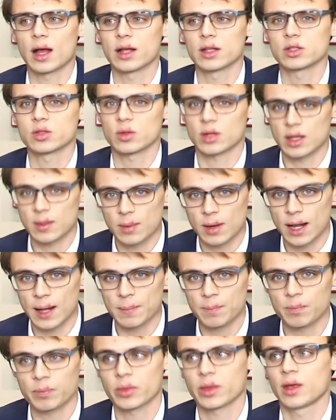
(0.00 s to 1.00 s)
So keep it
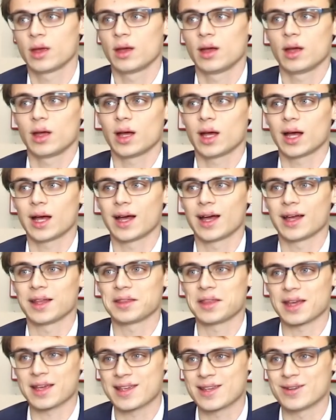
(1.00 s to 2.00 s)
up.
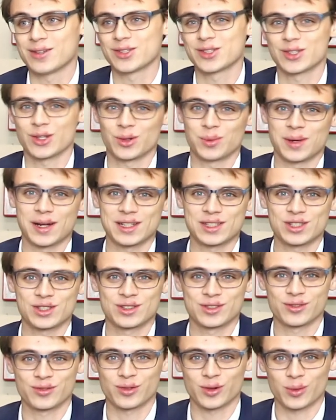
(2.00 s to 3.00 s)
Thank you so
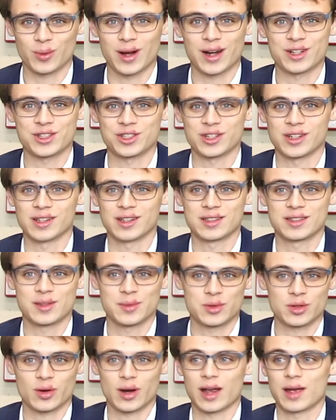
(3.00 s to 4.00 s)
much for watching,
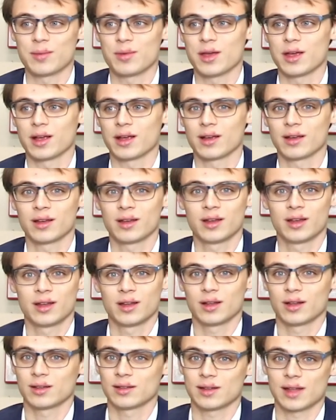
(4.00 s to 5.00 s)
subscribing,
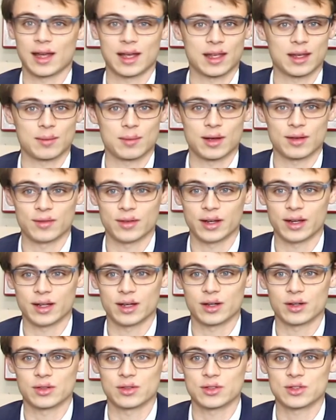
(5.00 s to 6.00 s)
liking my
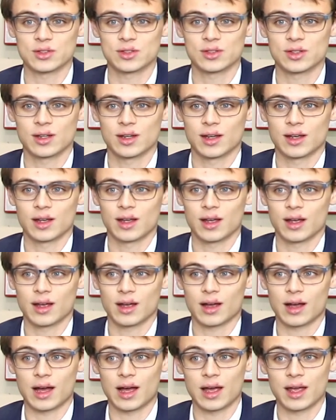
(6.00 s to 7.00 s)
videos.
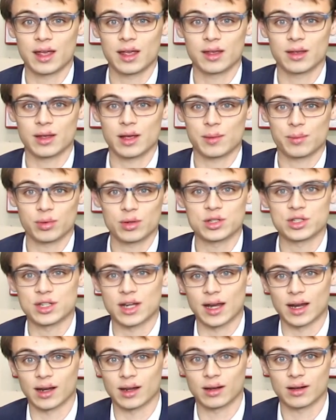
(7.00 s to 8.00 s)
I
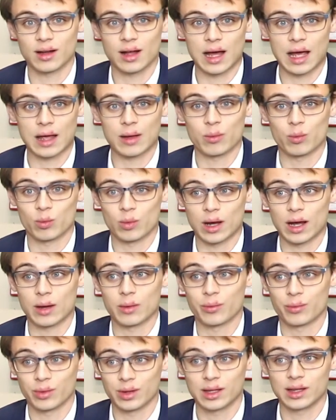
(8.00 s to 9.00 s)
appreciate it. I
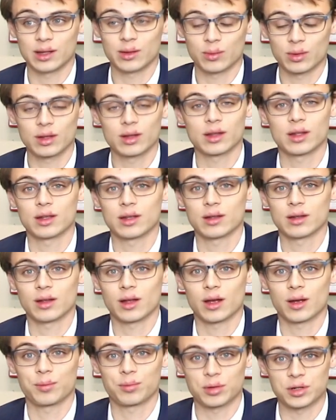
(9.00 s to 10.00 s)
really, really
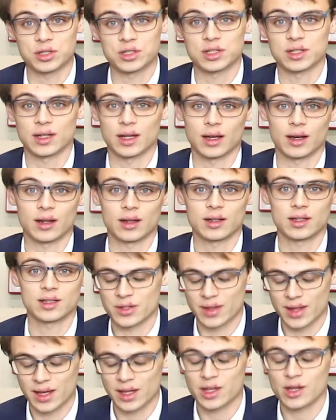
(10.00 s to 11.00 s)
appreciate it.
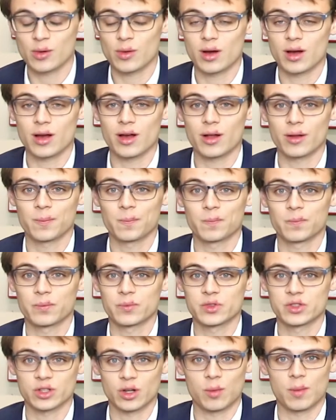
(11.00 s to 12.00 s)
So thank you all
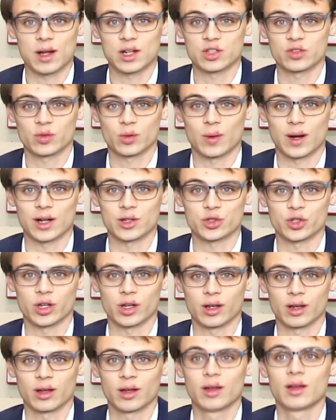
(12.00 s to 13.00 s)
so much for
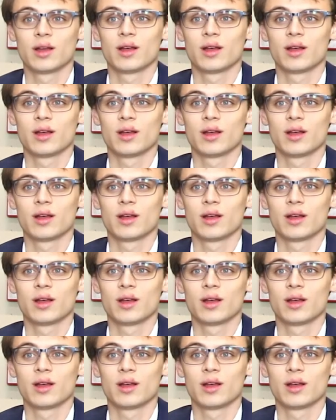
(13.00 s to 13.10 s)
watching.